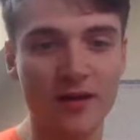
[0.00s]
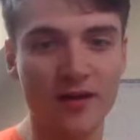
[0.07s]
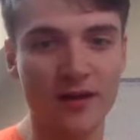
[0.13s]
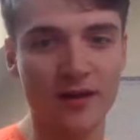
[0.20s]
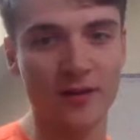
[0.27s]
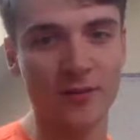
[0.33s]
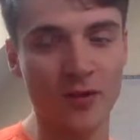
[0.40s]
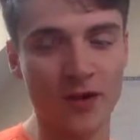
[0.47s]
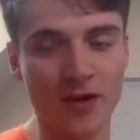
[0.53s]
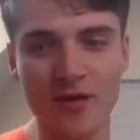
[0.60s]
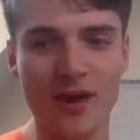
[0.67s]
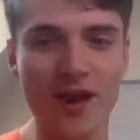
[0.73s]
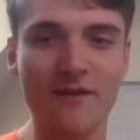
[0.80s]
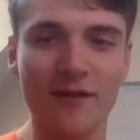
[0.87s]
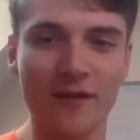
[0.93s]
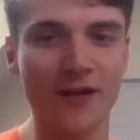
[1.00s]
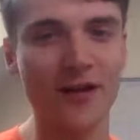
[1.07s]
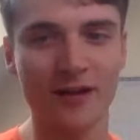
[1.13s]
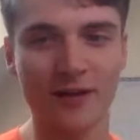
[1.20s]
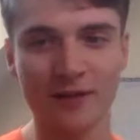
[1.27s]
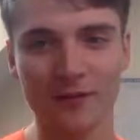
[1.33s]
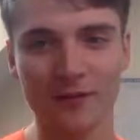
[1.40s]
You get very little